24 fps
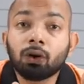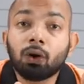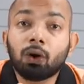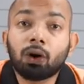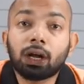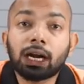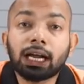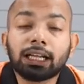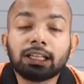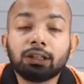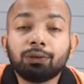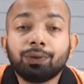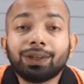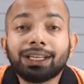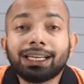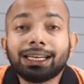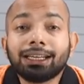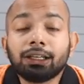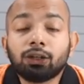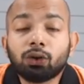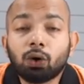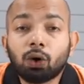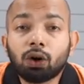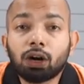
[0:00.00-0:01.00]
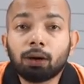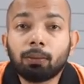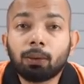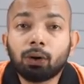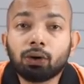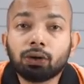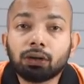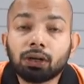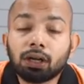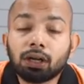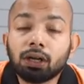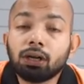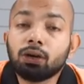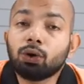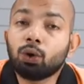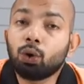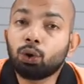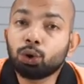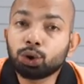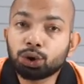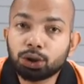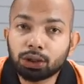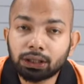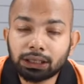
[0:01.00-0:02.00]
or rather we can talk about a
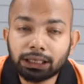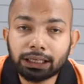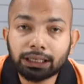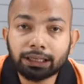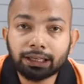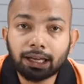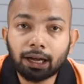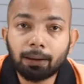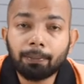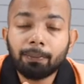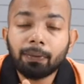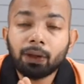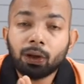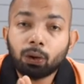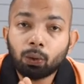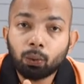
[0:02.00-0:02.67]
notional income